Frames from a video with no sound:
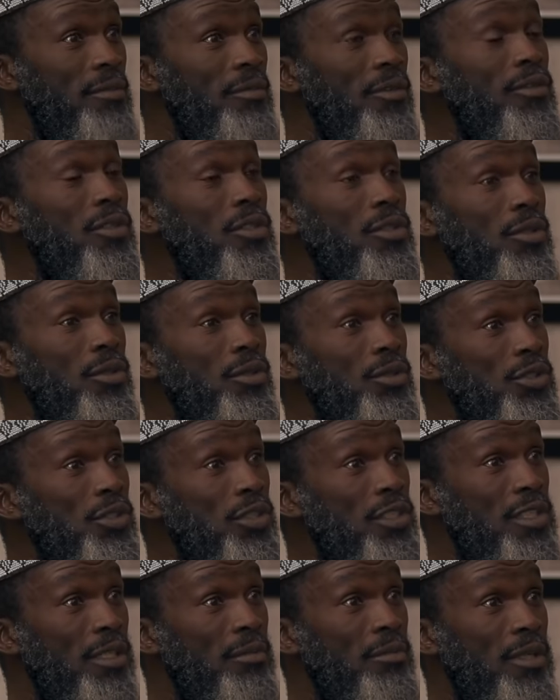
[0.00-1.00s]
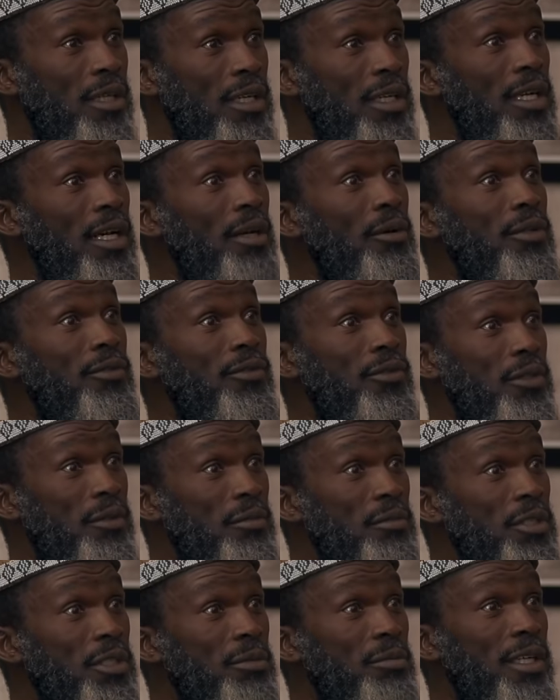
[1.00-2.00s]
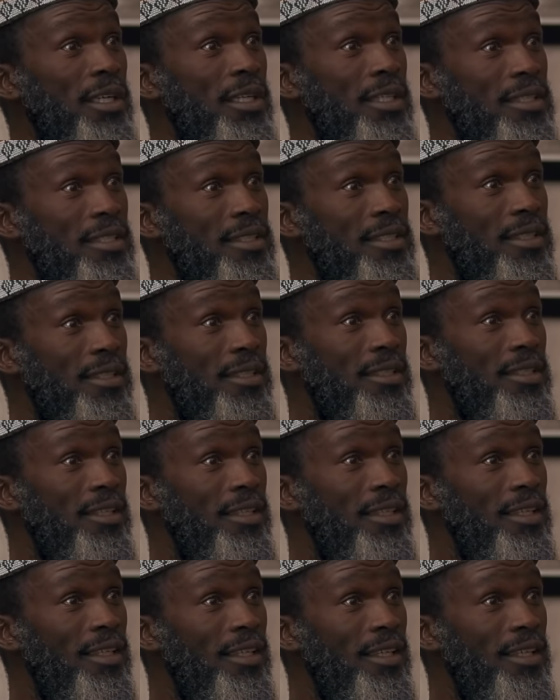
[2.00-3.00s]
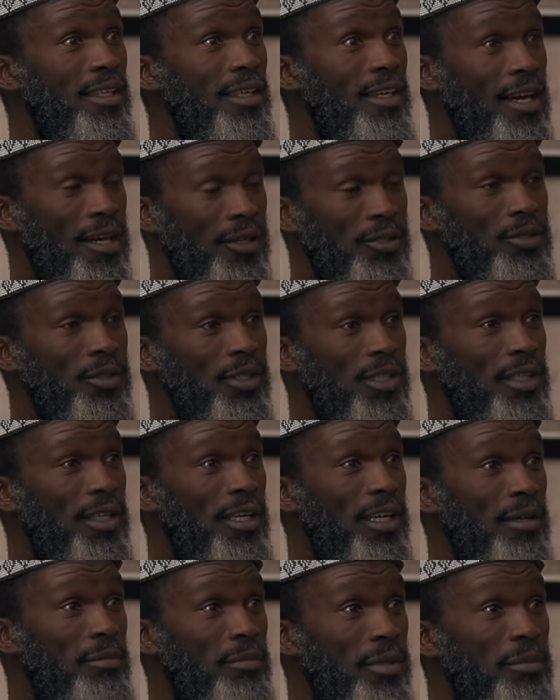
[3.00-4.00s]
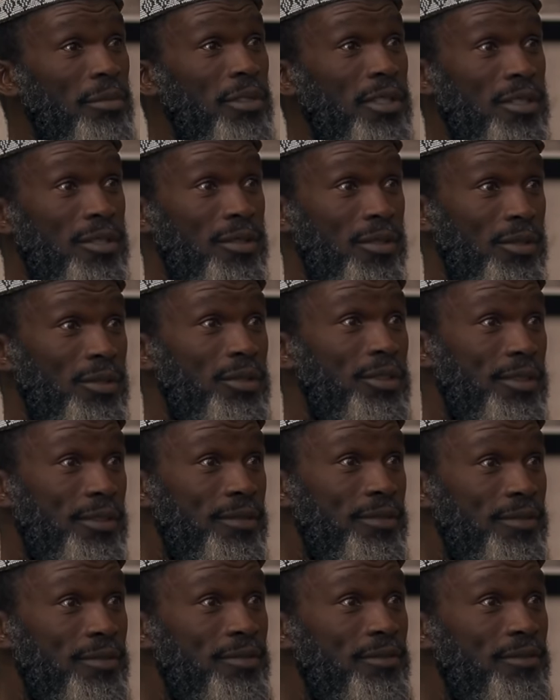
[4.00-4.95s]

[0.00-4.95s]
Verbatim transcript: some of the solutions I'm running away from in my history. Mm. Actually, are a permanent solution.